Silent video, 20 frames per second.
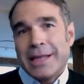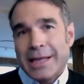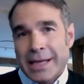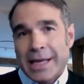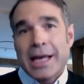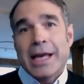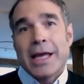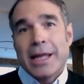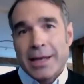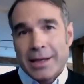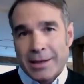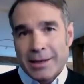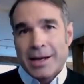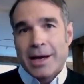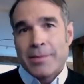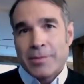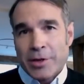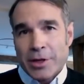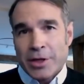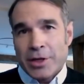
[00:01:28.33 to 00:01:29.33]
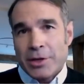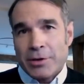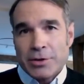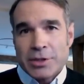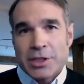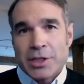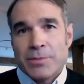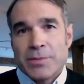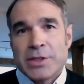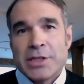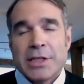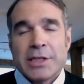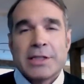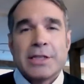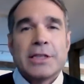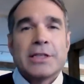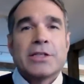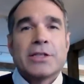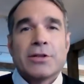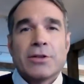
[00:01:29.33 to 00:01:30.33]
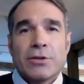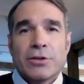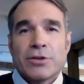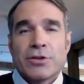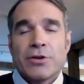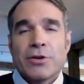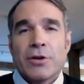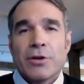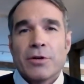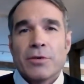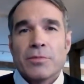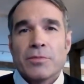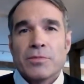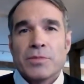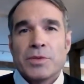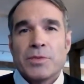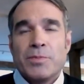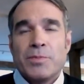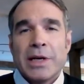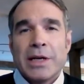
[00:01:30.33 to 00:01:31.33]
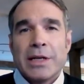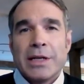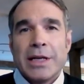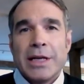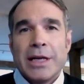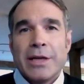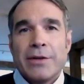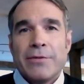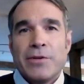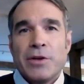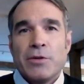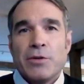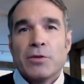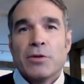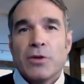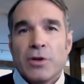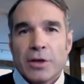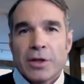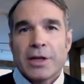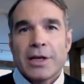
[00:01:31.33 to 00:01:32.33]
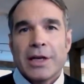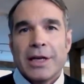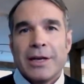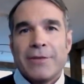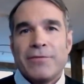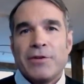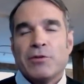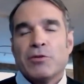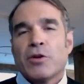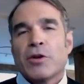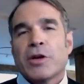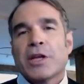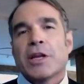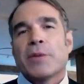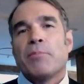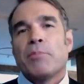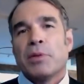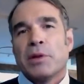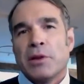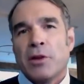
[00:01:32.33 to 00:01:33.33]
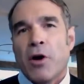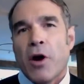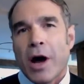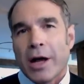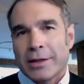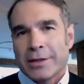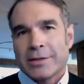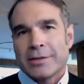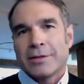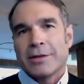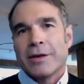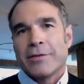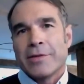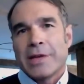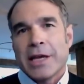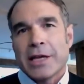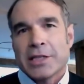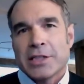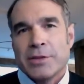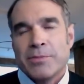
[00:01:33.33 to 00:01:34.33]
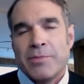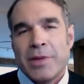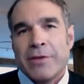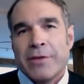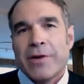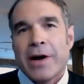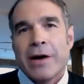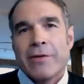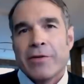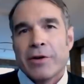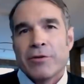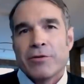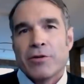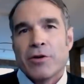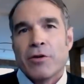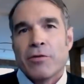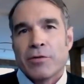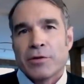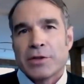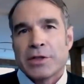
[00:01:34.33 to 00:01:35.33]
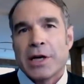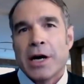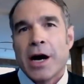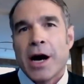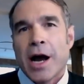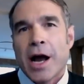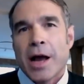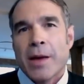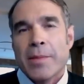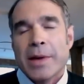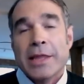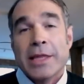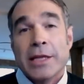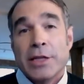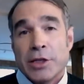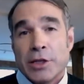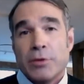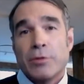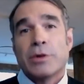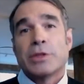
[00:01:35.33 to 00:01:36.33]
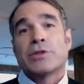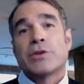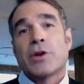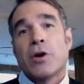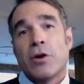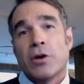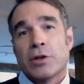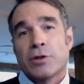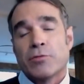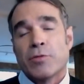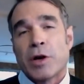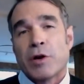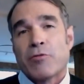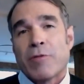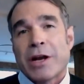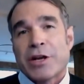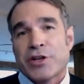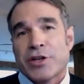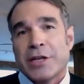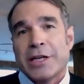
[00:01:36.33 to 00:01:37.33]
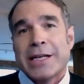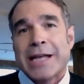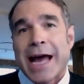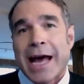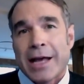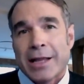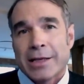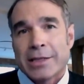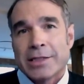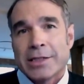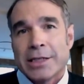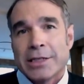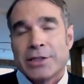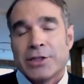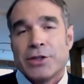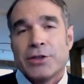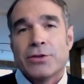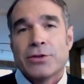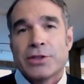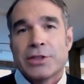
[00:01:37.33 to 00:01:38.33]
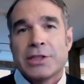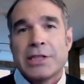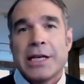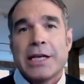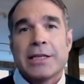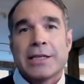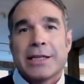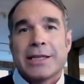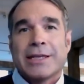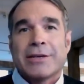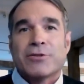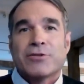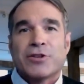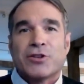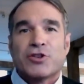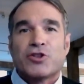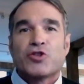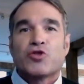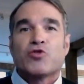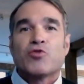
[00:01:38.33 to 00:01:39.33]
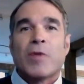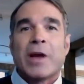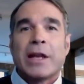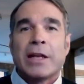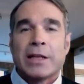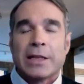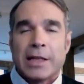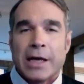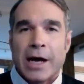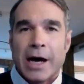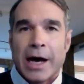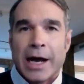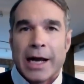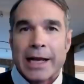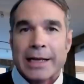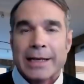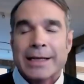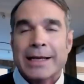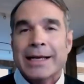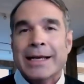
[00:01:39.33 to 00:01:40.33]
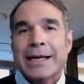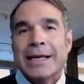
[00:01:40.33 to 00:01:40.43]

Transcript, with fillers: again, I'm going to use some statistical terms, but if you look if you look at a plot of the S&P 500 over time and then do what's called a regression analysis, you'll see that there's a trend line